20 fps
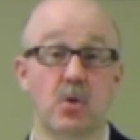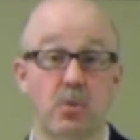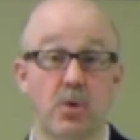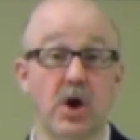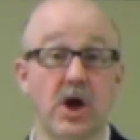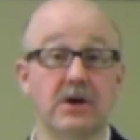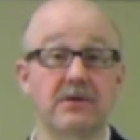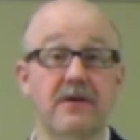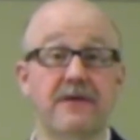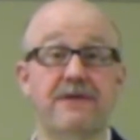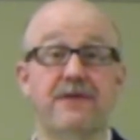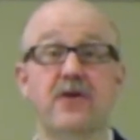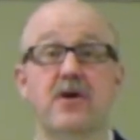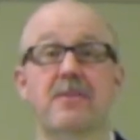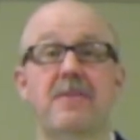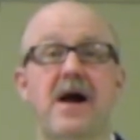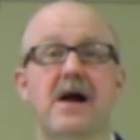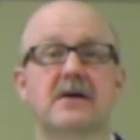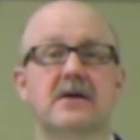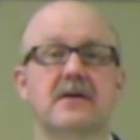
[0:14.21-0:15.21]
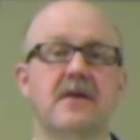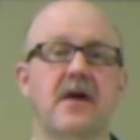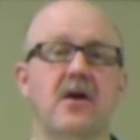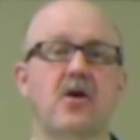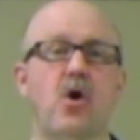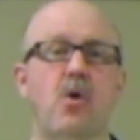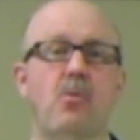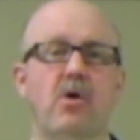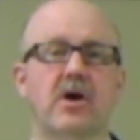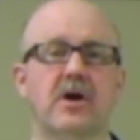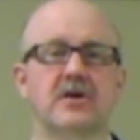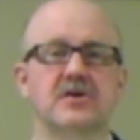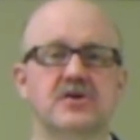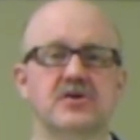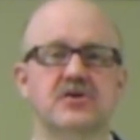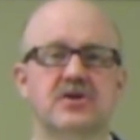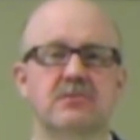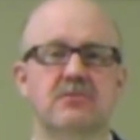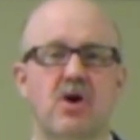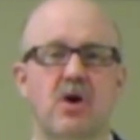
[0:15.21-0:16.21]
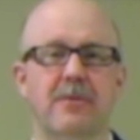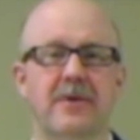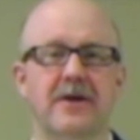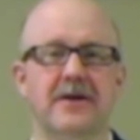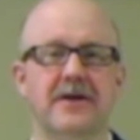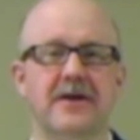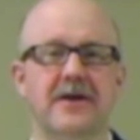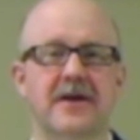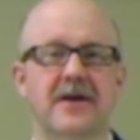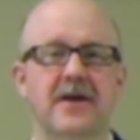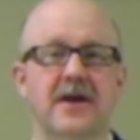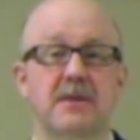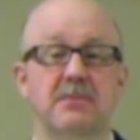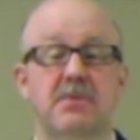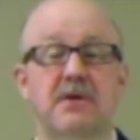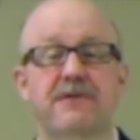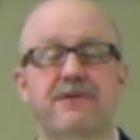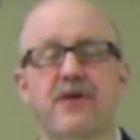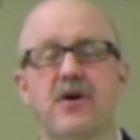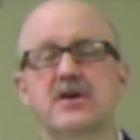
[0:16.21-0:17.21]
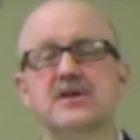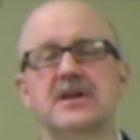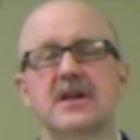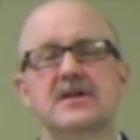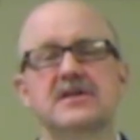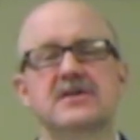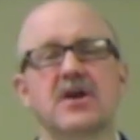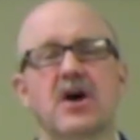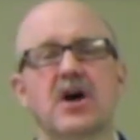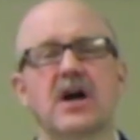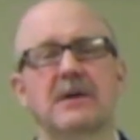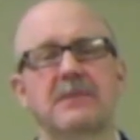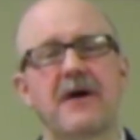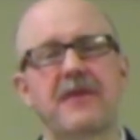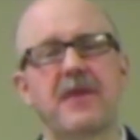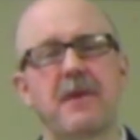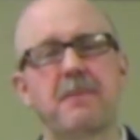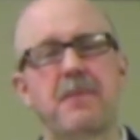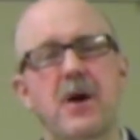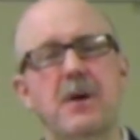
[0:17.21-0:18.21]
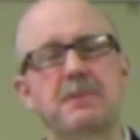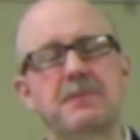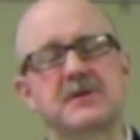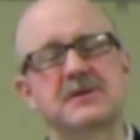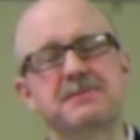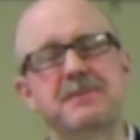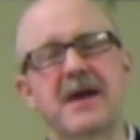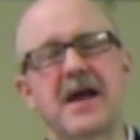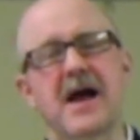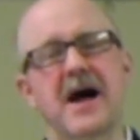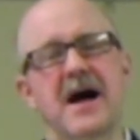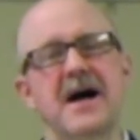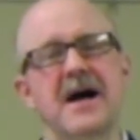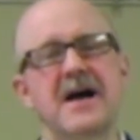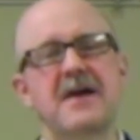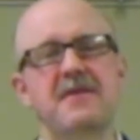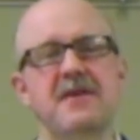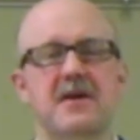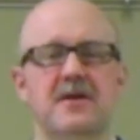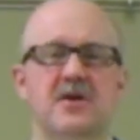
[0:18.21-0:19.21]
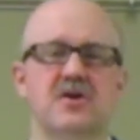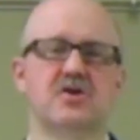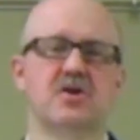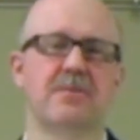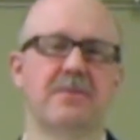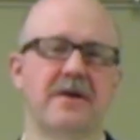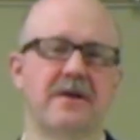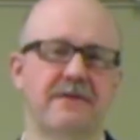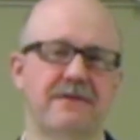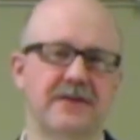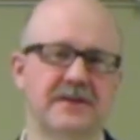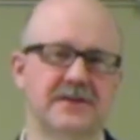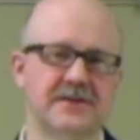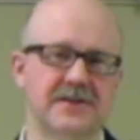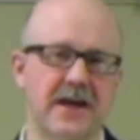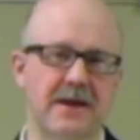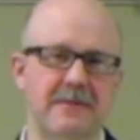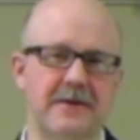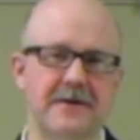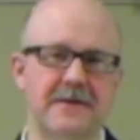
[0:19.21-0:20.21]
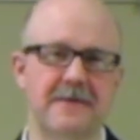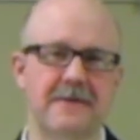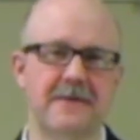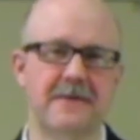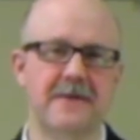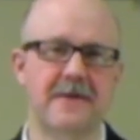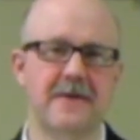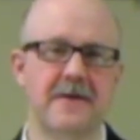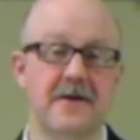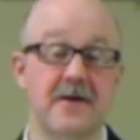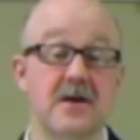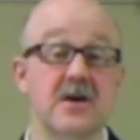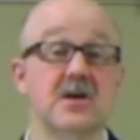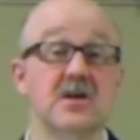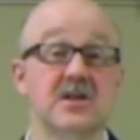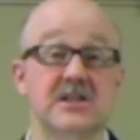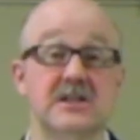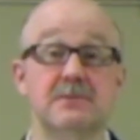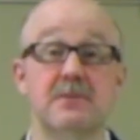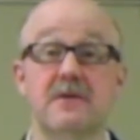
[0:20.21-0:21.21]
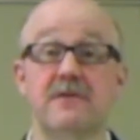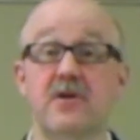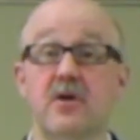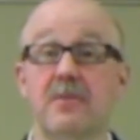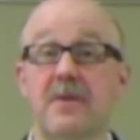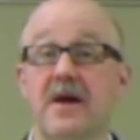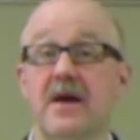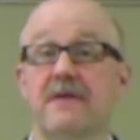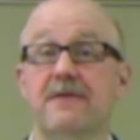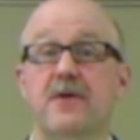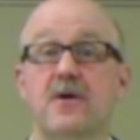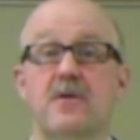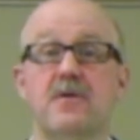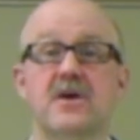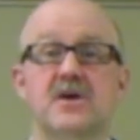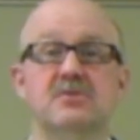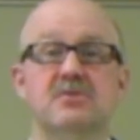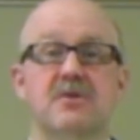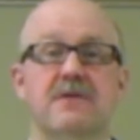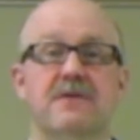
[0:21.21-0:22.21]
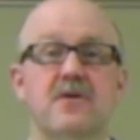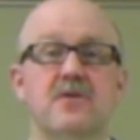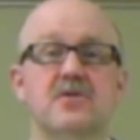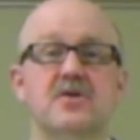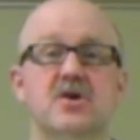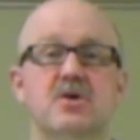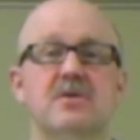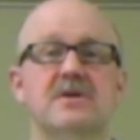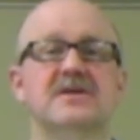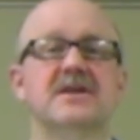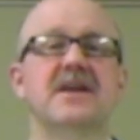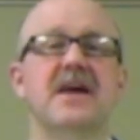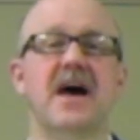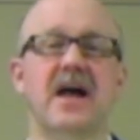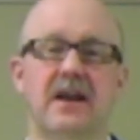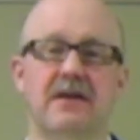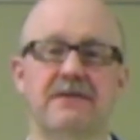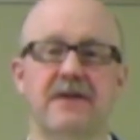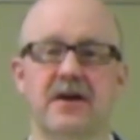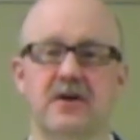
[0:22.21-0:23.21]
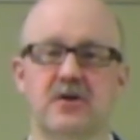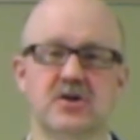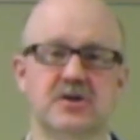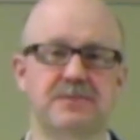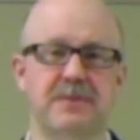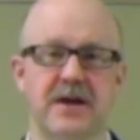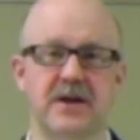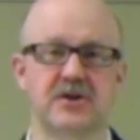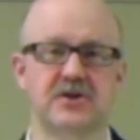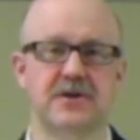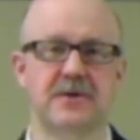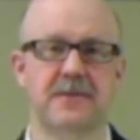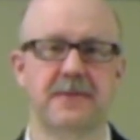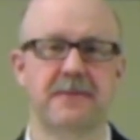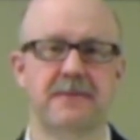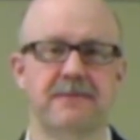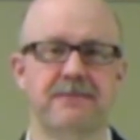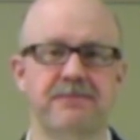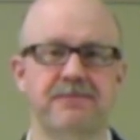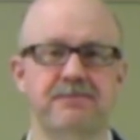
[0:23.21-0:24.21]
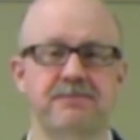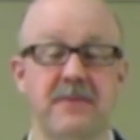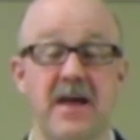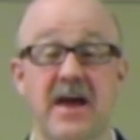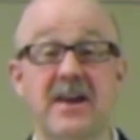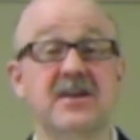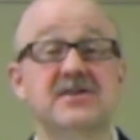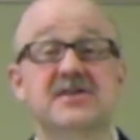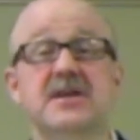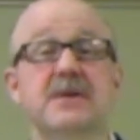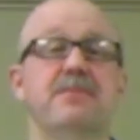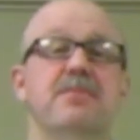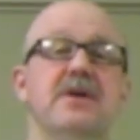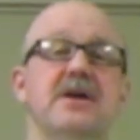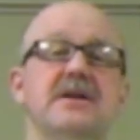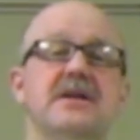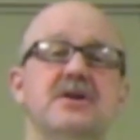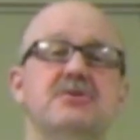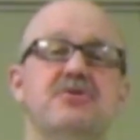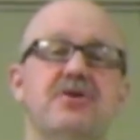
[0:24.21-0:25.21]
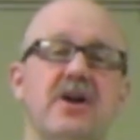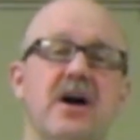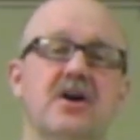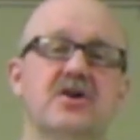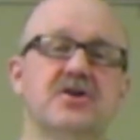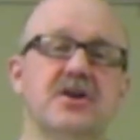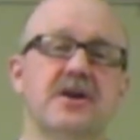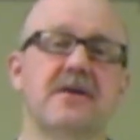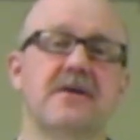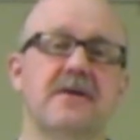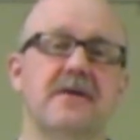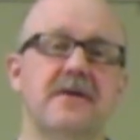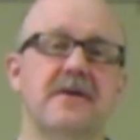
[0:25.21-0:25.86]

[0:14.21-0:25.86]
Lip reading: We're going to refer back to that homework in just a moment. But first, let's talk about the purpose behind the initial benefit statement. Some of you may have heard this referred to as an elevator speech, and it's simply an introduction.